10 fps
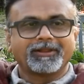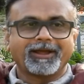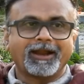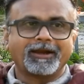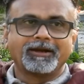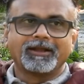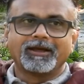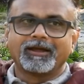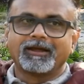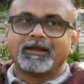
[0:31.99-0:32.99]
and
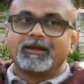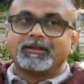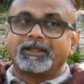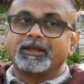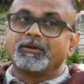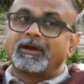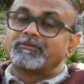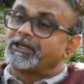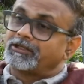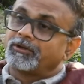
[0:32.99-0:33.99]
then you have
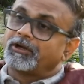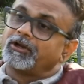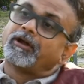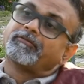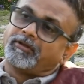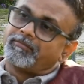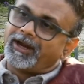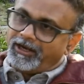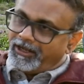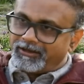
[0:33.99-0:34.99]
sectoral, you have
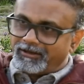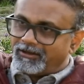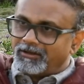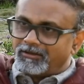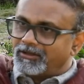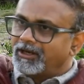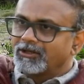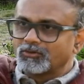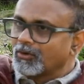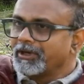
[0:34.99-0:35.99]
thematic. There are
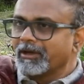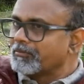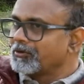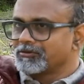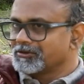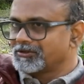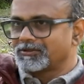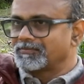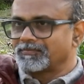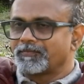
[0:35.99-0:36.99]
so many
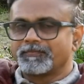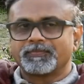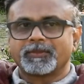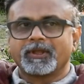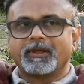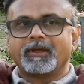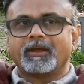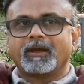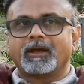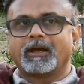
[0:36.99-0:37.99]
approaches.
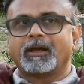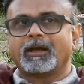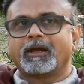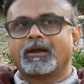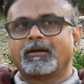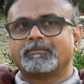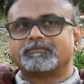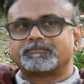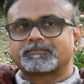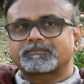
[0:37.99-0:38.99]
Uh,
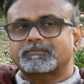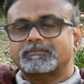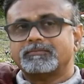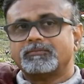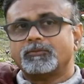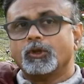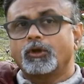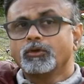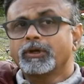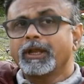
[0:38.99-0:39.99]

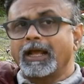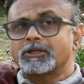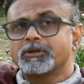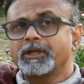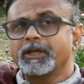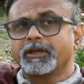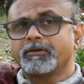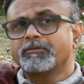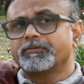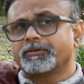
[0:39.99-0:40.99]
you can actually
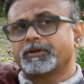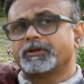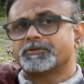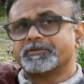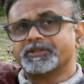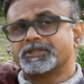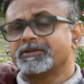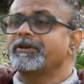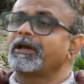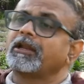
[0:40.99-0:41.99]
give
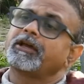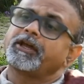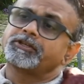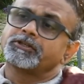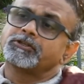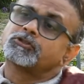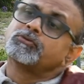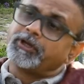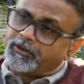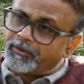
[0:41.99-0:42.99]
specific allocations
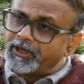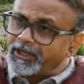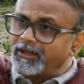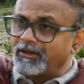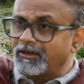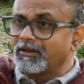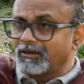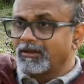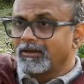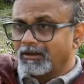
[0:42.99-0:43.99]
to equity
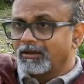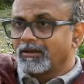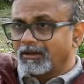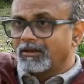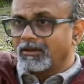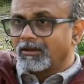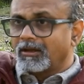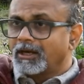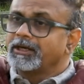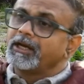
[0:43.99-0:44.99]

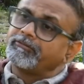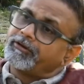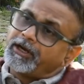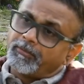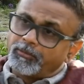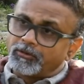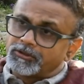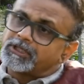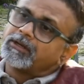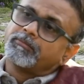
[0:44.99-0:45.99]
under different
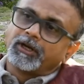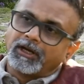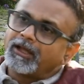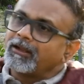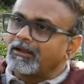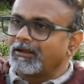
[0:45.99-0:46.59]
approaches and build a